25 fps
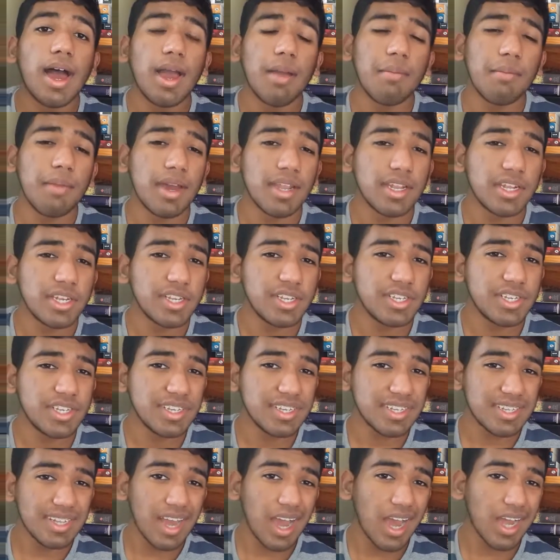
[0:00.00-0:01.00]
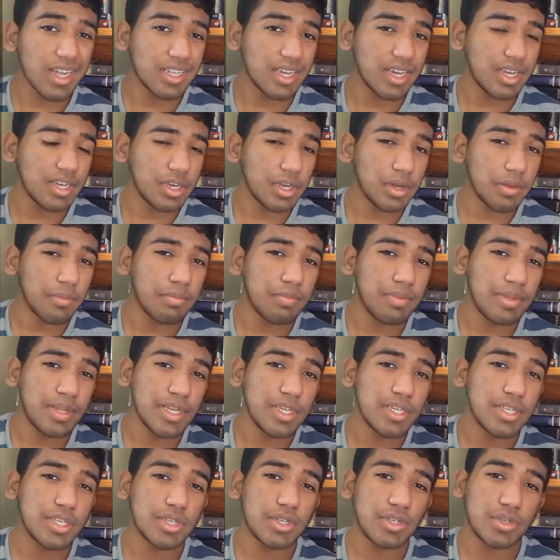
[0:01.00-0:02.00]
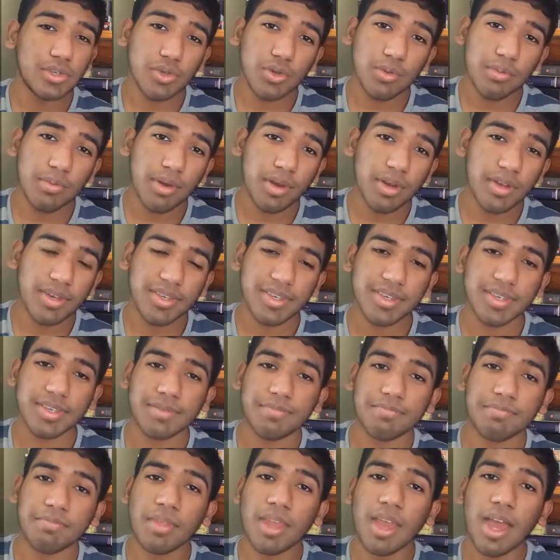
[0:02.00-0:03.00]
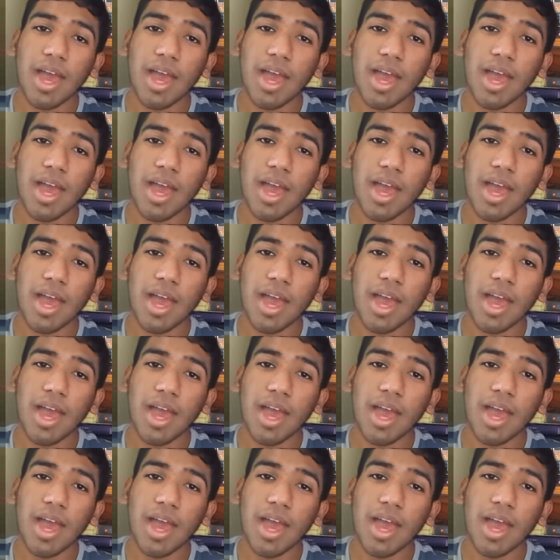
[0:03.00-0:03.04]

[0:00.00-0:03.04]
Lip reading: I managed to start and complete 2 books.